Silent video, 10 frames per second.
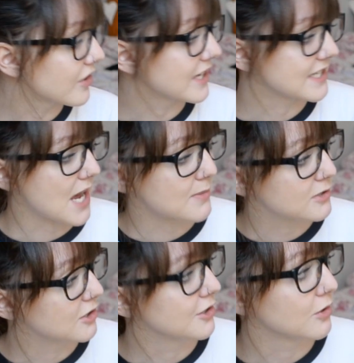is
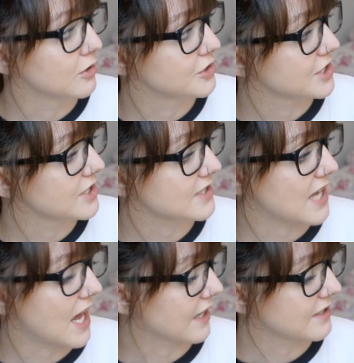absolutely gorgeous,
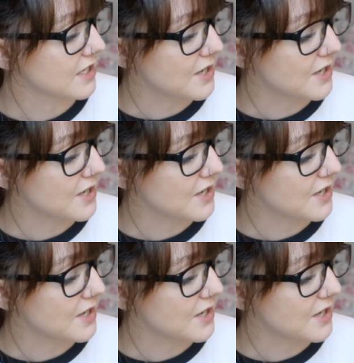and